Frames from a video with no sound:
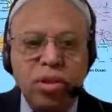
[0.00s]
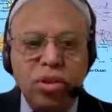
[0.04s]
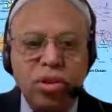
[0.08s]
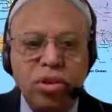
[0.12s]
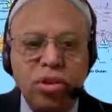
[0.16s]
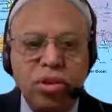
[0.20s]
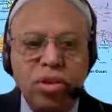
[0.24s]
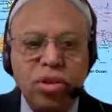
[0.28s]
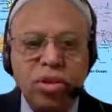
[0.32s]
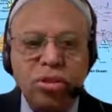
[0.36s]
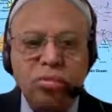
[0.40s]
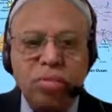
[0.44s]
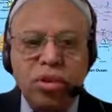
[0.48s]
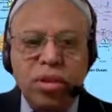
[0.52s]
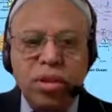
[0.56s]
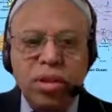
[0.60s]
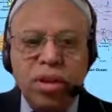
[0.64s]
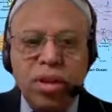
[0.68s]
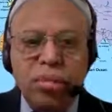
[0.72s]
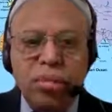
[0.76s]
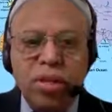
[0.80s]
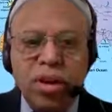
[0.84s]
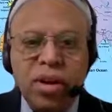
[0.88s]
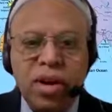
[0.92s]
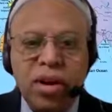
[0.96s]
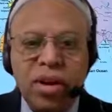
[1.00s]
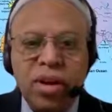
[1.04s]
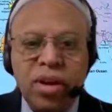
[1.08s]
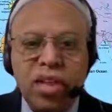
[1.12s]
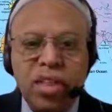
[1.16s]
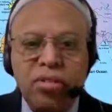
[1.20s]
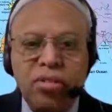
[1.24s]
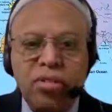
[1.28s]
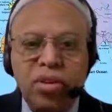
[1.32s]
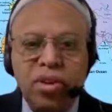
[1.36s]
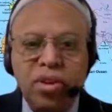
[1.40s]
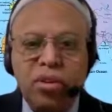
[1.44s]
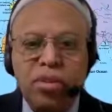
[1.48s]
Those Muslim
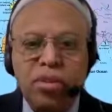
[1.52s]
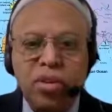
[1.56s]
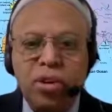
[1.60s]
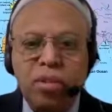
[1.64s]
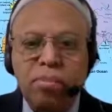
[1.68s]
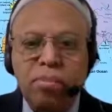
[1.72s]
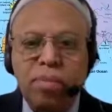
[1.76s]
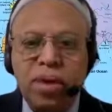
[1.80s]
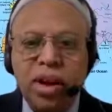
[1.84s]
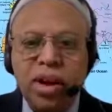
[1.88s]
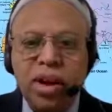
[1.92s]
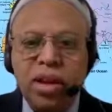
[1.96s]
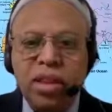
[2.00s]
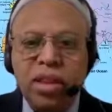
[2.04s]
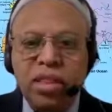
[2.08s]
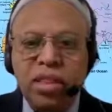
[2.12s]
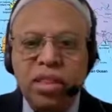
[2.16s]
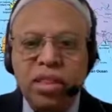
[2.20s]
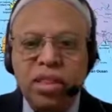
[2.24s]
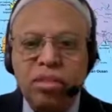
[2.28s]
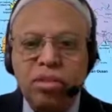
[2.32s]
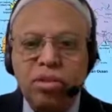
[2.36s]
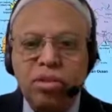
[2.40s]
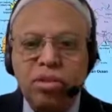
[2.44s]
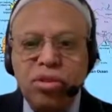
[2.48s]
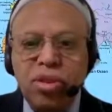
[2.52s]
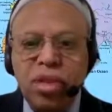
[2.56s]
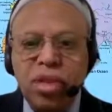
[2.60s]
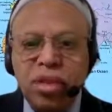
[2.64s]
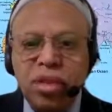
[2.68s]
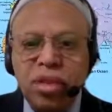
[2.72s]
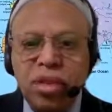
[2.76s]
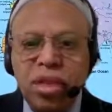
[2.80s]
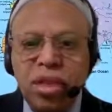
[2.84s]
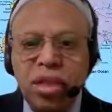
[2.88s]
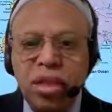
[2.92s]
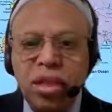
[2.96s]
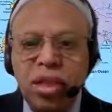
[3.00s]
countries which don't practice true
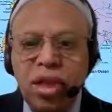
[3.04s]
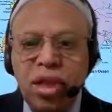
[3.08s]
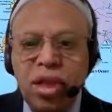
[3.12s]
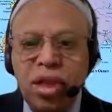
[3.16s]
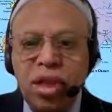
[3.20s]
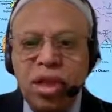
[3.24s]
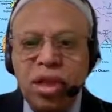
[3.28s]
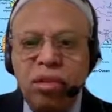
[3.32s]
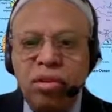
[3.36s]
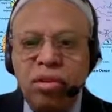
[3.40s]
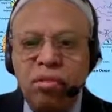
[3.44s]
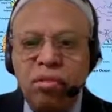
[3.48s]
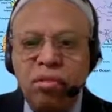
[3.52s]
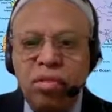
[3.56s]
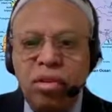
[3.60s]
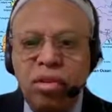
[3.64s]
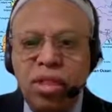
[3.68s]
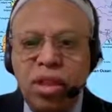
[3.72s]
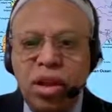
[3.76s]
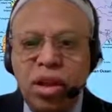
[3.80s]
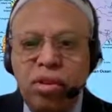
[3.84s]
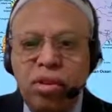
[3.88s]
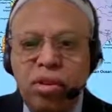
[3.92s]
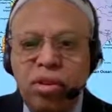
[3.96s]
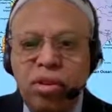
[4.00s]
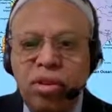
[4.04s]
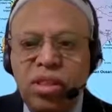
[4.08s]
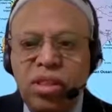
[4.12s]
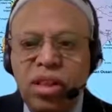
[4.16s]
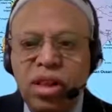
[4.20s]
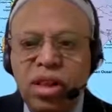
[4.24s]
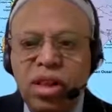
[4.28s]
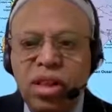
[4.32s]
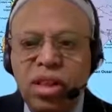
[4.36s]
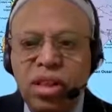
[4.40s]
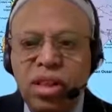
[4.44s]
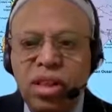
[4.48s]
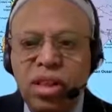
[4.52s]
justice with their own
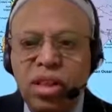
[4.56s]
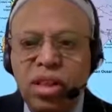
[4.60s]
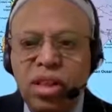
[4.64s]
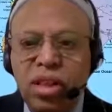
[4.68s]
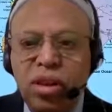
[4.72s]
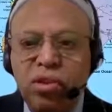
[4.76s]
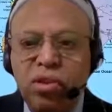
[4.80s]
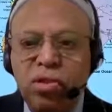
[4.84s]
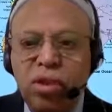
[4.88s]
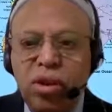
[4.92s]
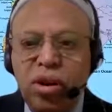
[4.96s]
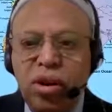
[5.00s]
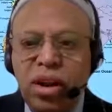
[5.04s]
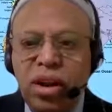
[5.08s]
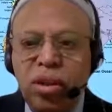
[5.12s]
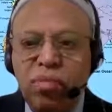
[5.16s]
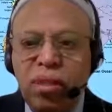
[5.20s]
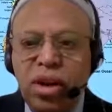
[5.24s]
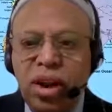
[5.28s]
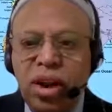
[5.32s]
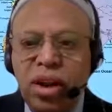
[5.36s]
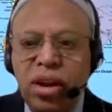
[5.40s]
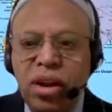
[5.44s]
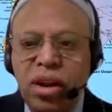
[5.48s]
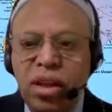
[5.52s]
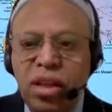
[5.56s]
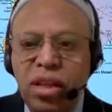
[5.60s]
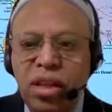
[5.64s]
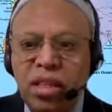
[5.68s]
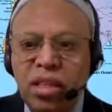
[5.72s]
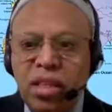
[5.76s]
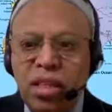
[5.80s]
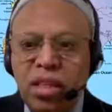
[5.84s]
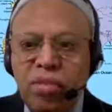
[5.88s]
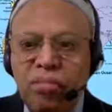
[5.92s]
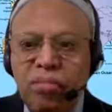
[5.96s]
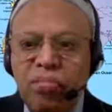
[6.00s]
citizens, including minorities,